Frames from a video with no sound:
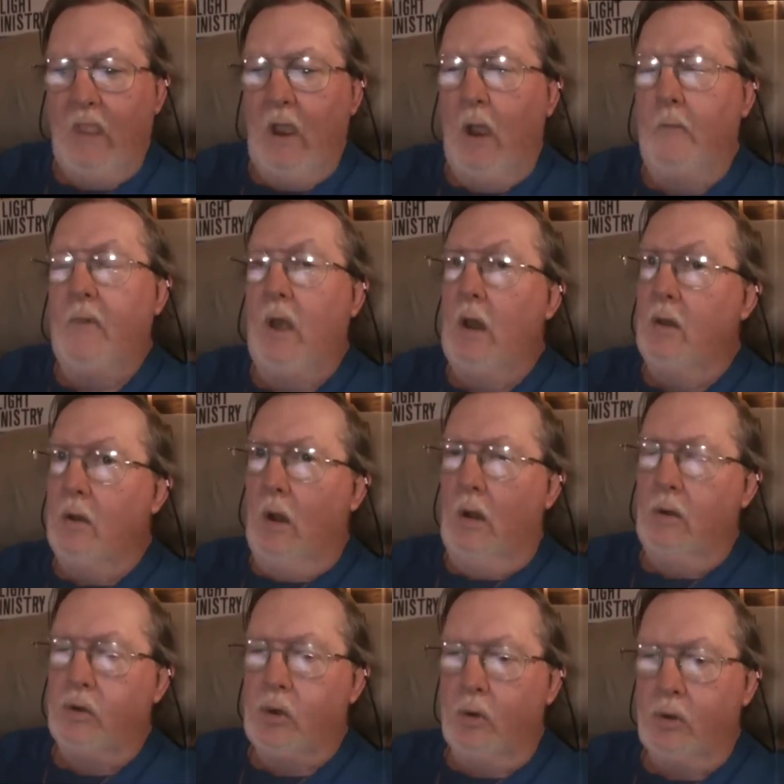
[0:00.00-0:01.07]
I mean, not
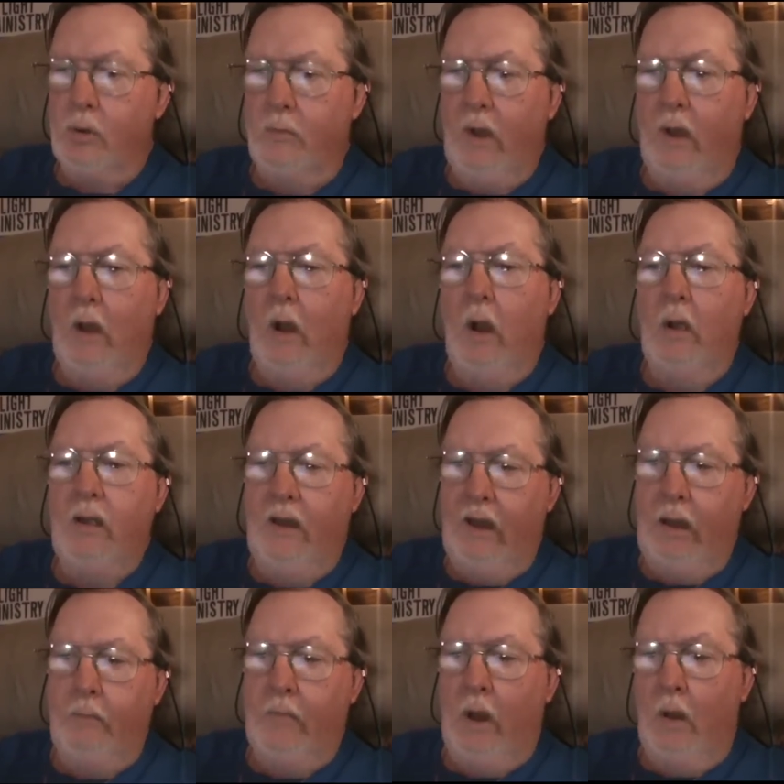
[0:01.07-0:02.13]
on social media, on
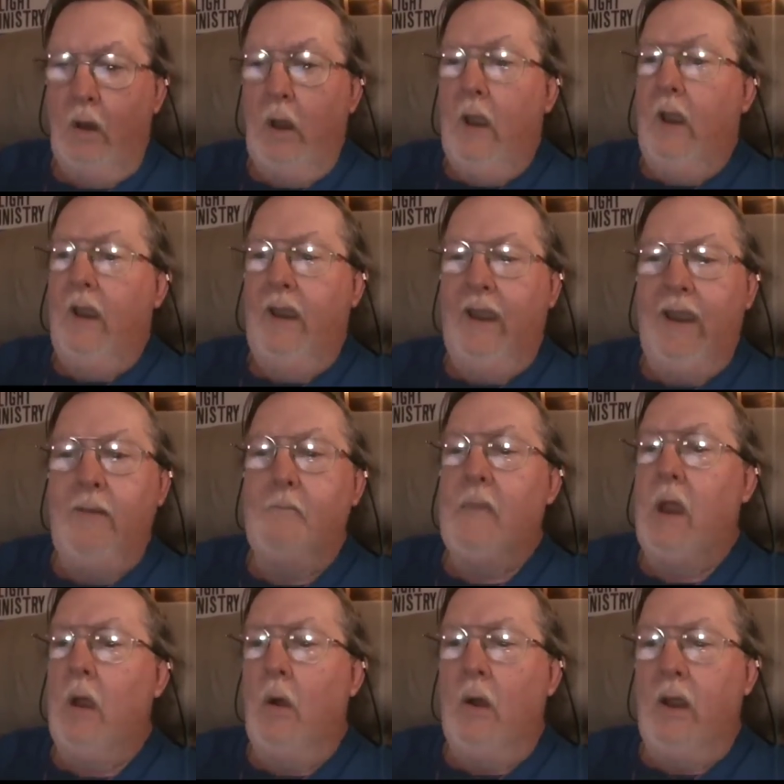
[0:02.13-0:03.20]
email.
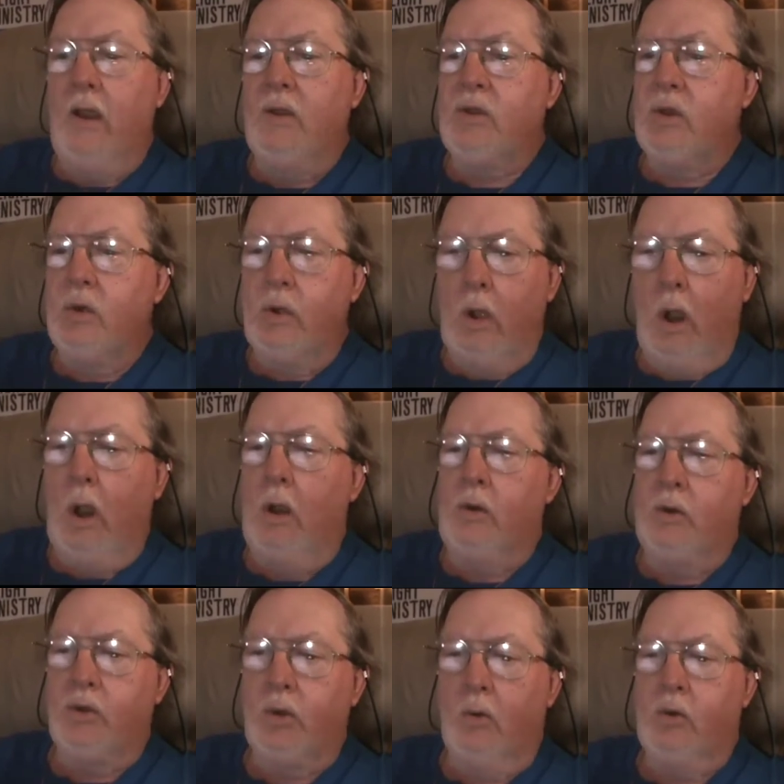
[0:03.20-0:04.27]
Email is not
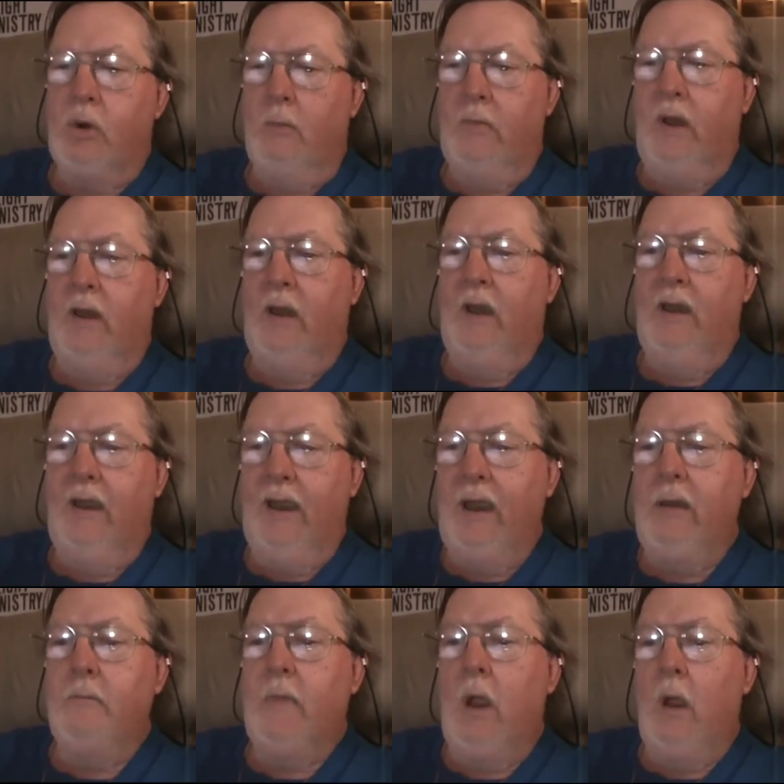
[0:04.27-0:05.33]
social media.
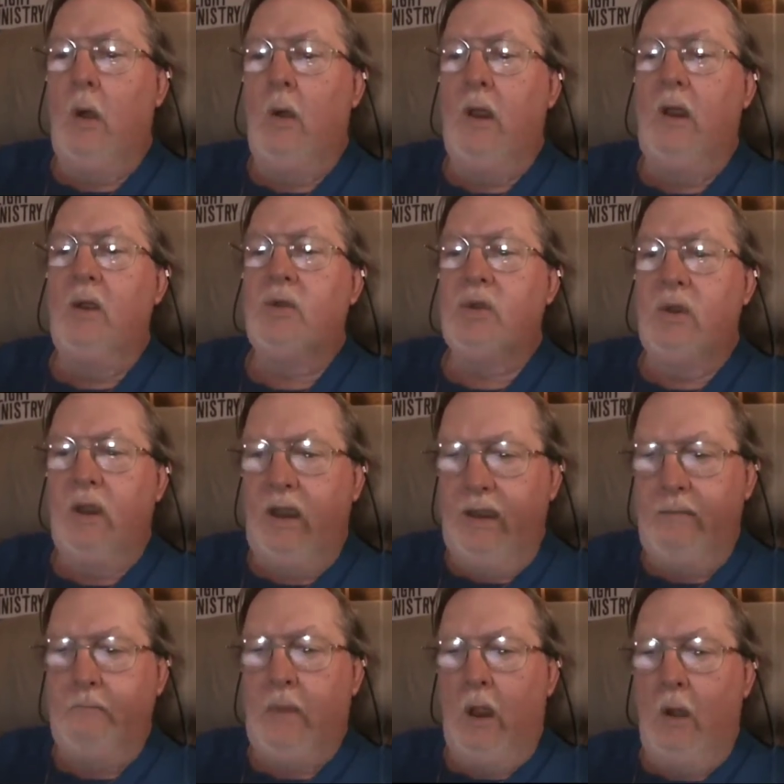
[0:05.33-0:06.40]
Email is
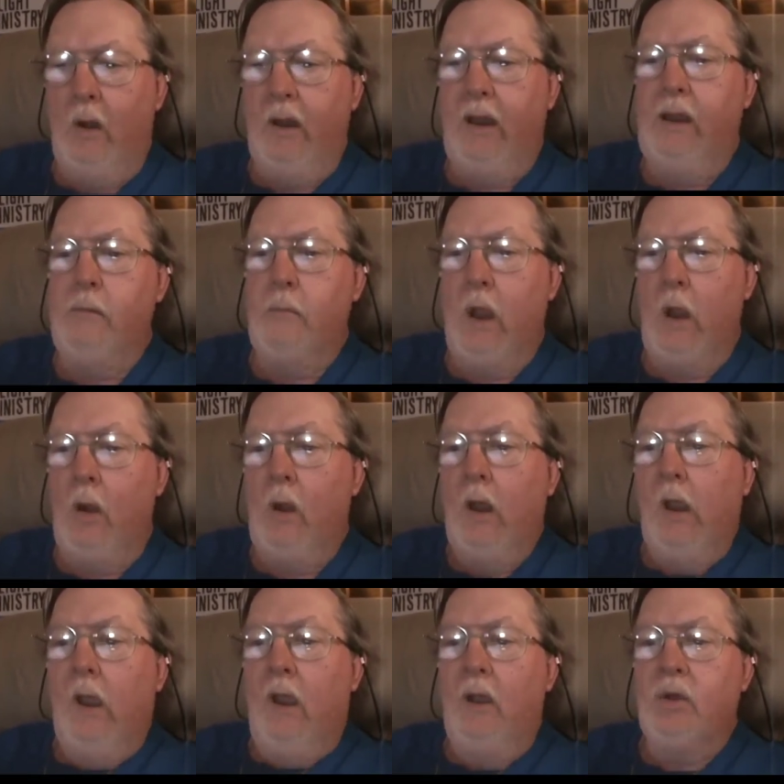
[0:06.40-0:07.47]
email. Email
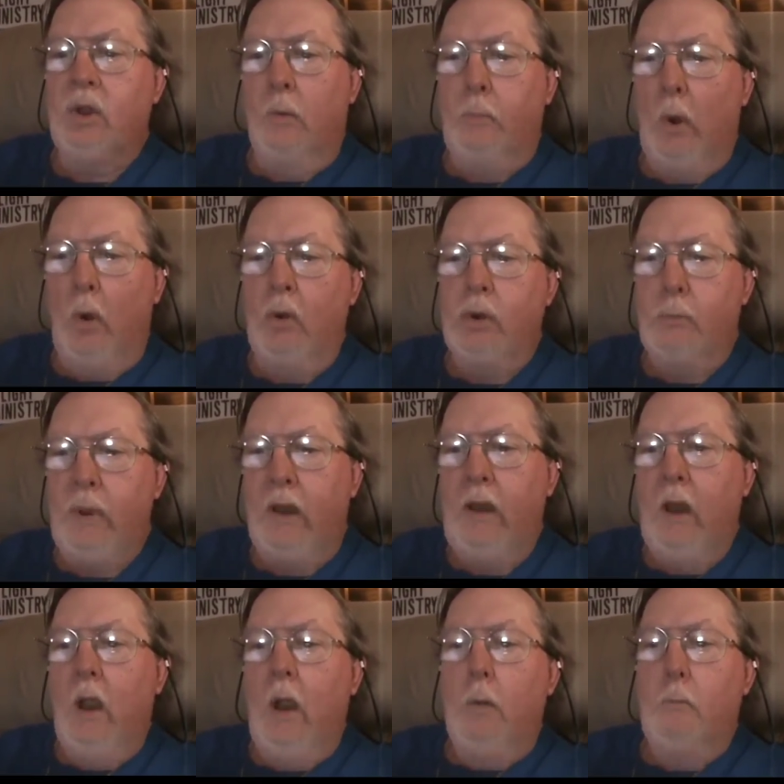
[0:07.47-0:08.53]
is supposed to be
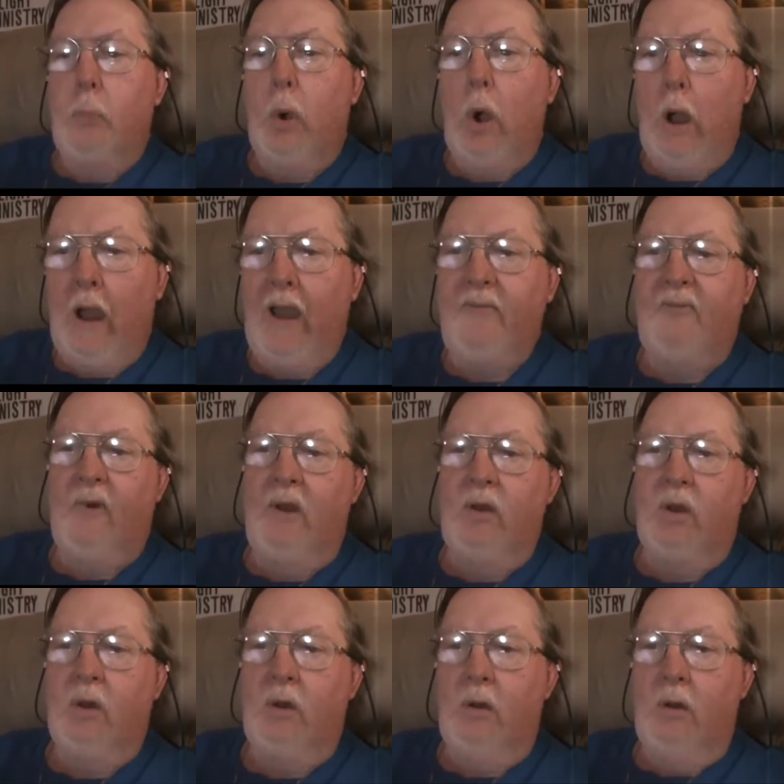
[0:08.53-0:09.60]

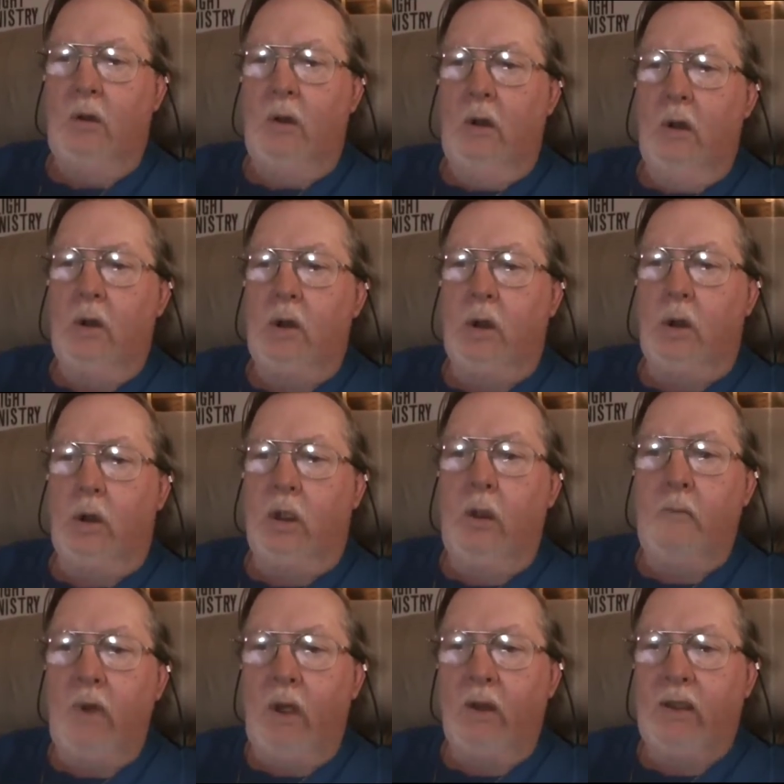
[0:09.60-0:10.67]
private
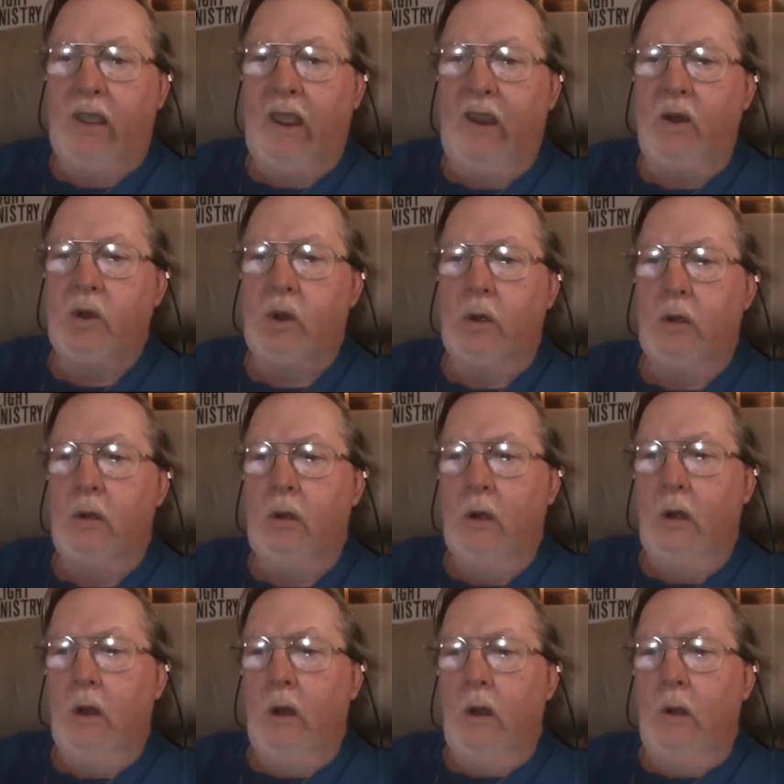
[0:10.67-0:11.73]
communication
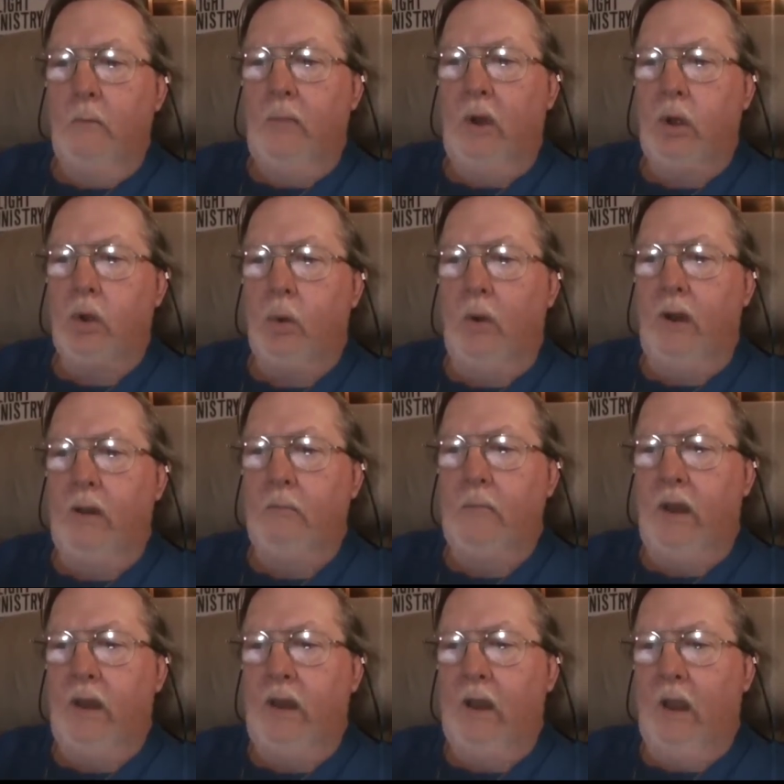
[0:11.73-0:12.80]
between
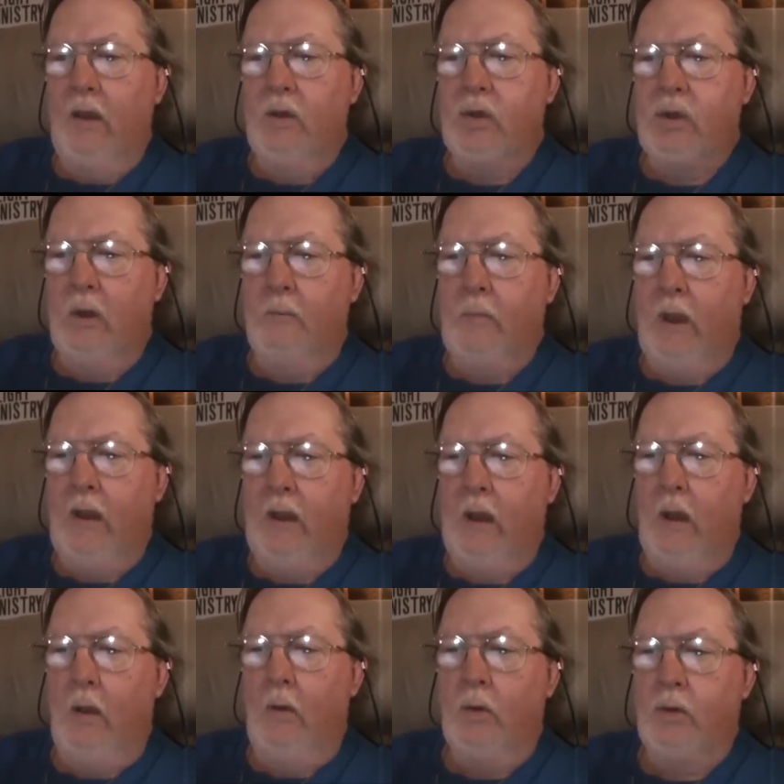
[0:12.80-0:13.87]
me and somebody
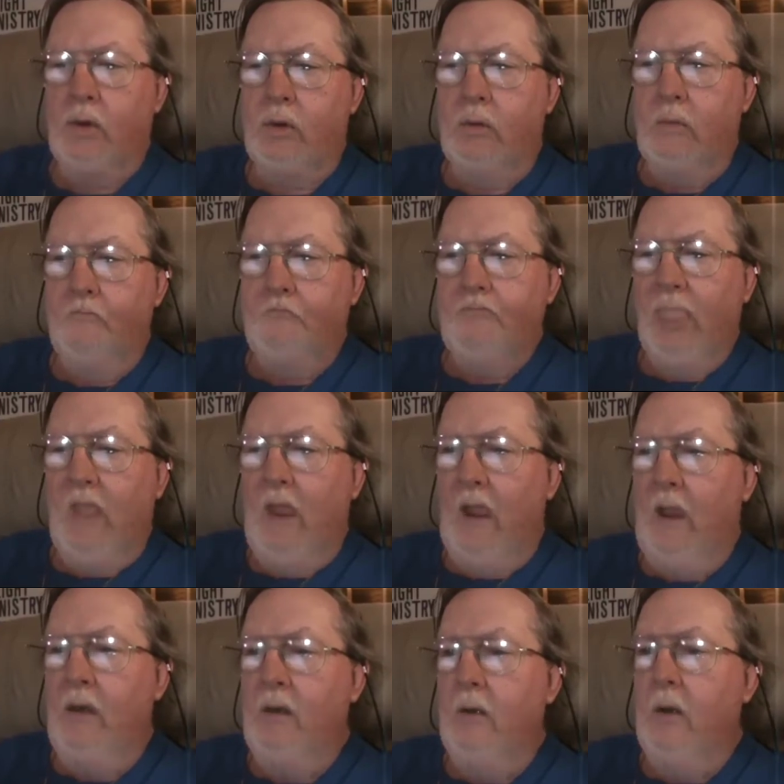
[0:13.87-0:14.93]
else,
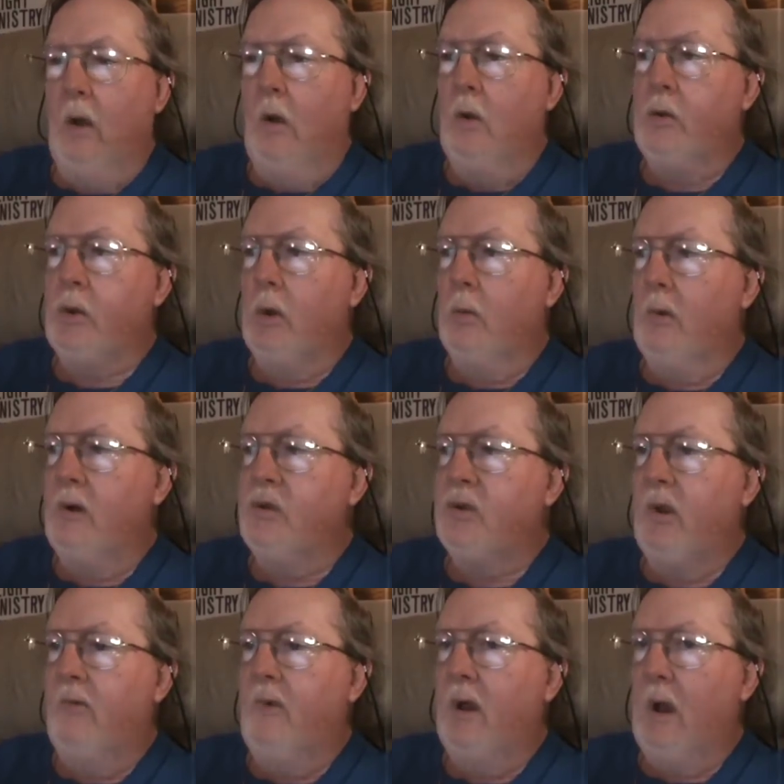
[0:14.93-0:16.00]
and also
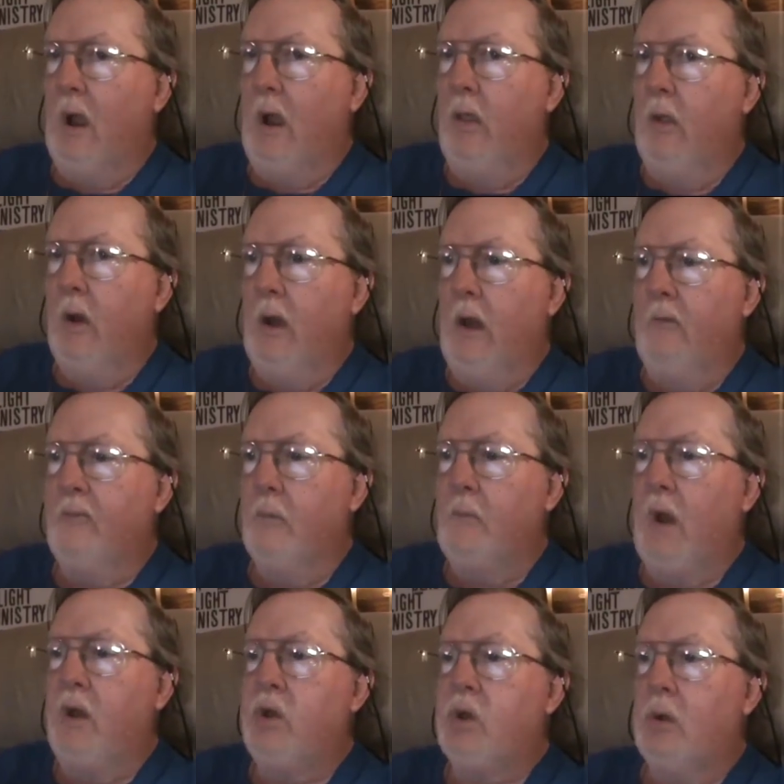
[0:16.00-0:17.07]
receiving other
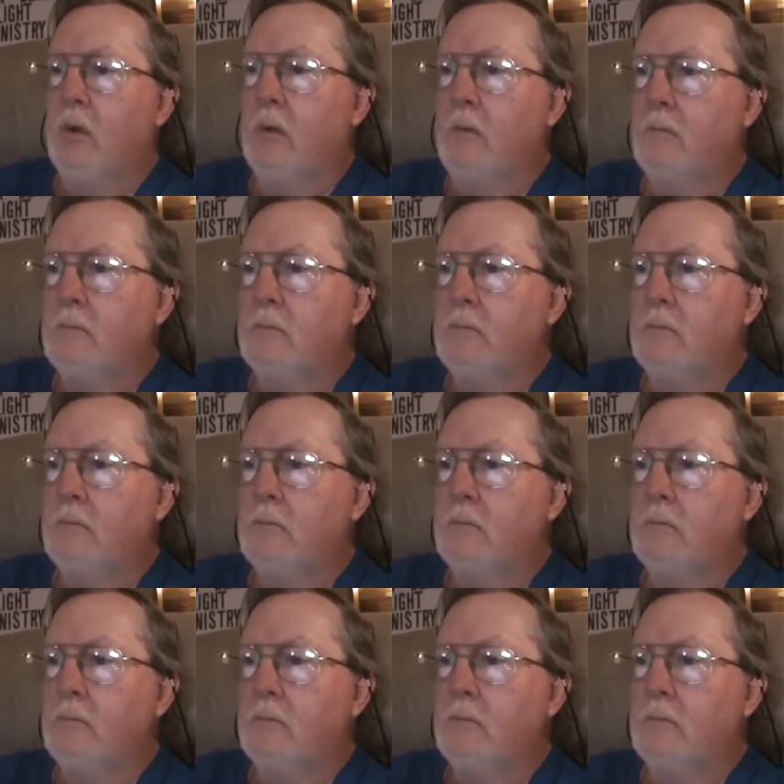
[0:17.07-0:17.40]
information.